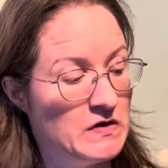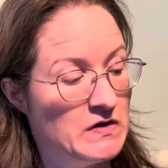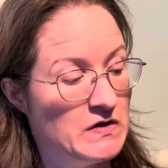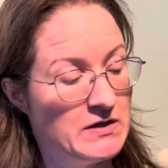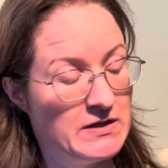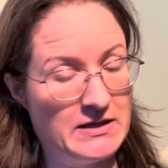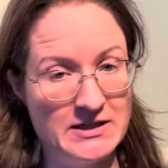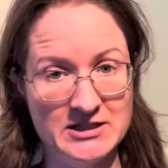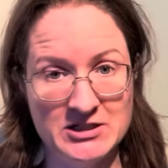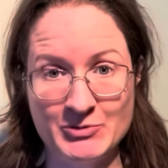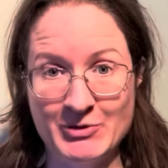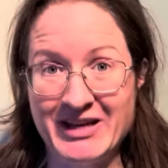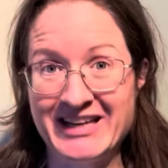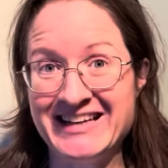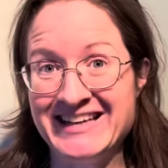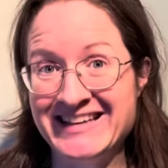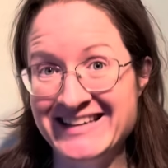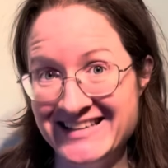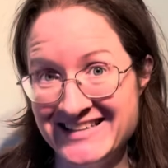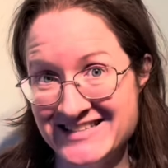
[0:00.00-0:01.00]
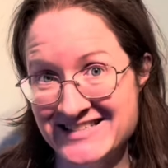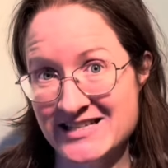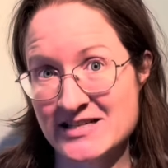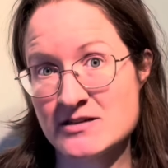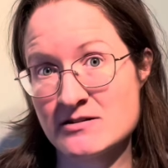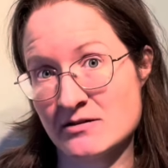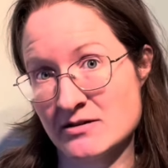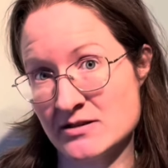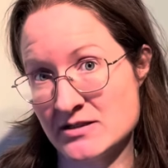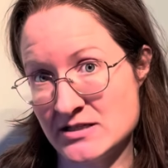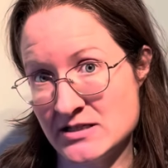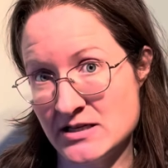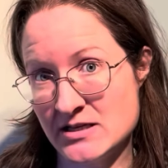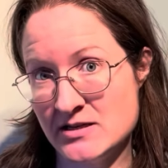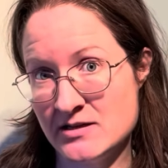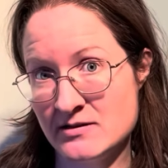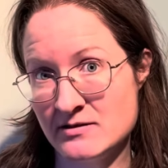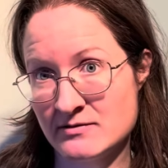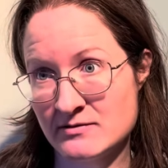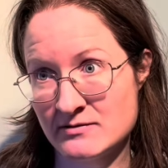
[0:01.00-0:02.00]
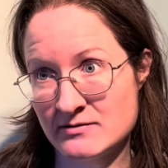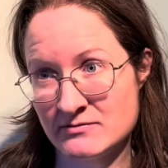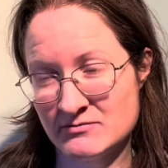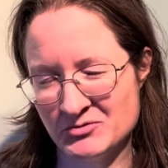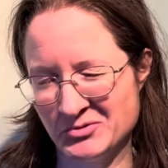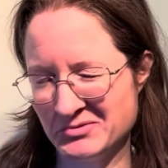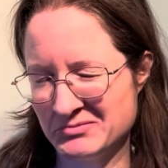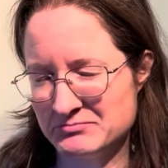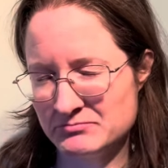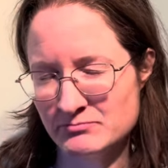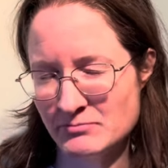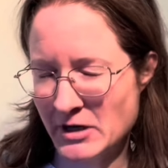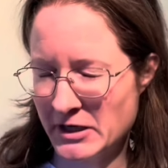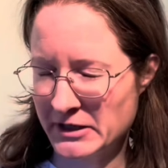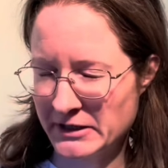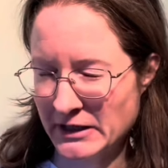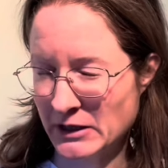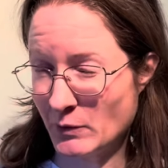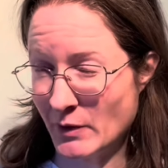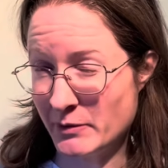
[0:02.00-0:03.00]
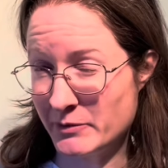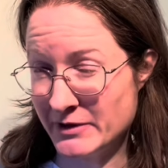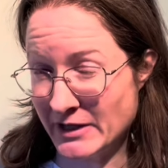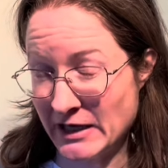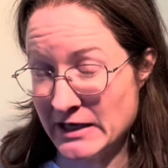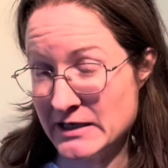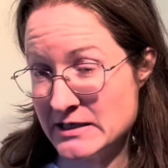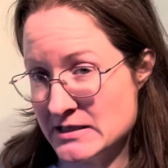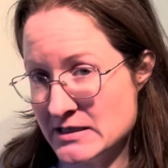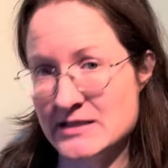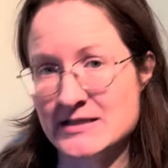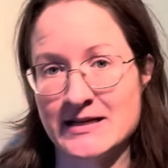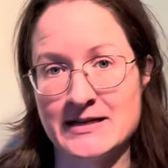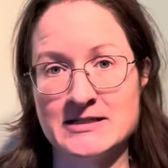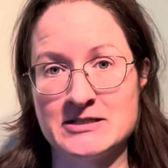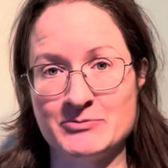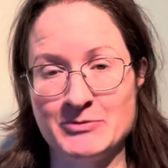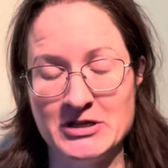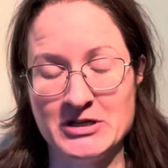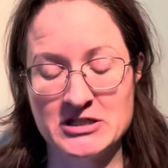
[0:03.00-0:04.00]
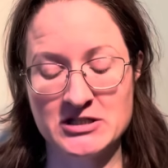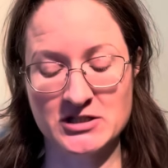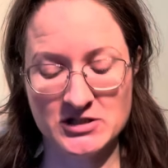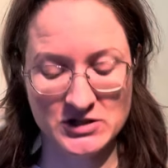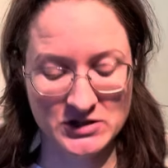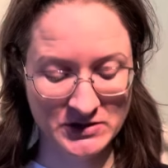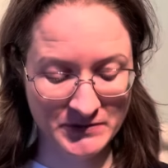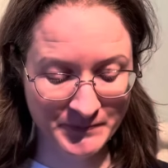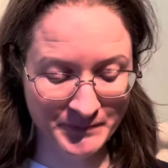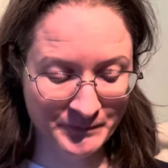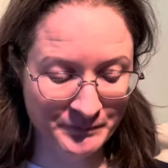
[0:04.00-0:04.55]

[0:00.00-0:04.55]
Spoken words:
Needs to be at least 90, might get away with 80 centimetres